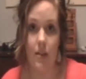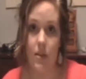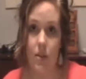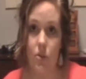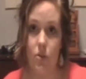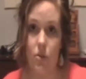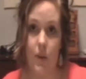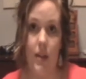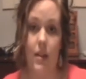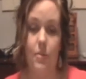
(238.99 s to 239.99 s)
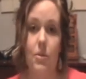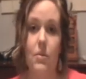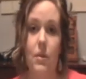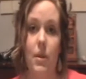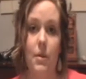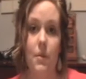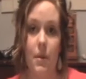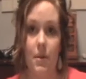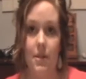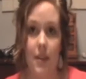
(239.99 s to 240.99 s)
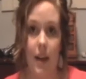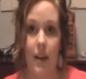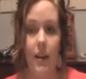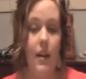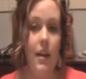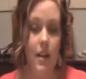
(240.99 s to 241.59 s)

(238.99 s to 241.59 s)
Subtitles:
Or you just want them really focus on,